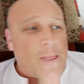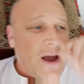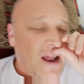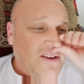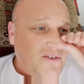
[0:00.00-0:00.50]

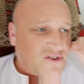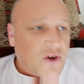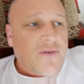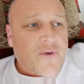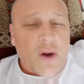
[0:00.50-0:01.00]
And so
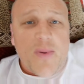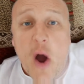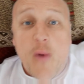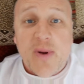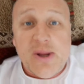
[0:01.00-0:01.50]
you've got to be
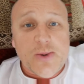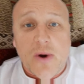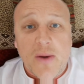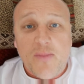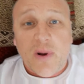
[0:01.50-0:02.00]
open to a
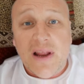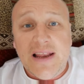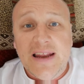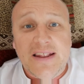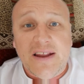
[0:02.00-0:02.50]

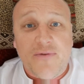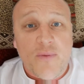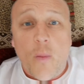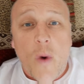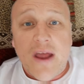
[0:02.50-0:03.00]
completely
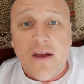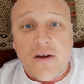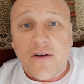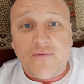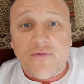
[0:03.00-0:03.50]
different way
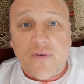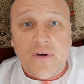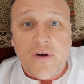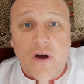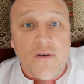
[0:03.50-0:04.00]

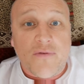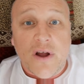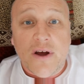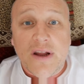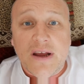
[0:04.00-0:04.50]
of
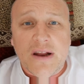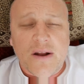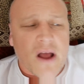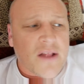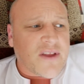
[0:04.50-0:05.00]
learning, and
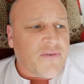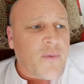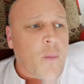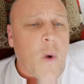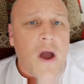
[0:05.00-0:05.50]
a
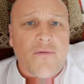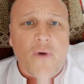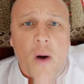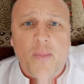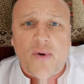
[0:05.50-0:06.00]
different way of
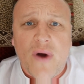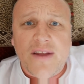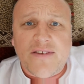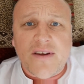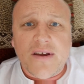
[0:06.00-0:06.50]

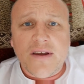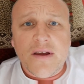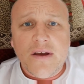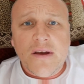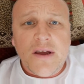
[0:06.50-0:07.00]
operating,
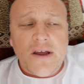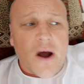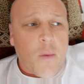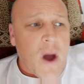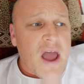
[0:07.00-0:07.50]

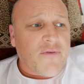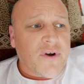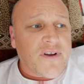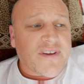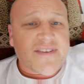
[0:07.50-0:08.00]
a way of
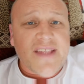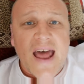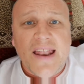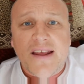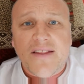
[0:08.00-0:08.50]

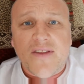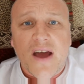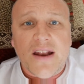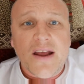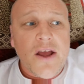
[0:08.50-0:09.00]
understanding
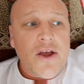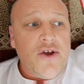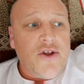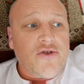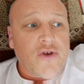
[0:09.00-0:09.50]
that
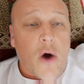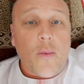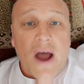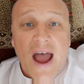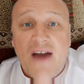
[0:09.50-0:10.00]
you
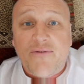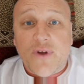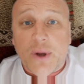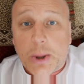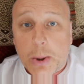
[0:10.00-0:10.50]
don't have
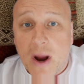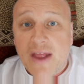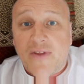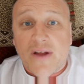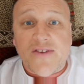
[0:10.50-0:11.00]
to
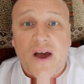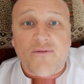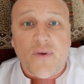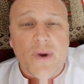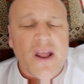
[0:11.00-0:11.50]
trade that time
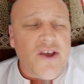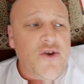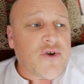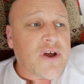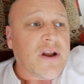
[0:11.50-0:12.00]
for money.
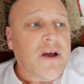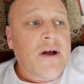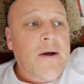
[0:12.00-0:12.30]
You can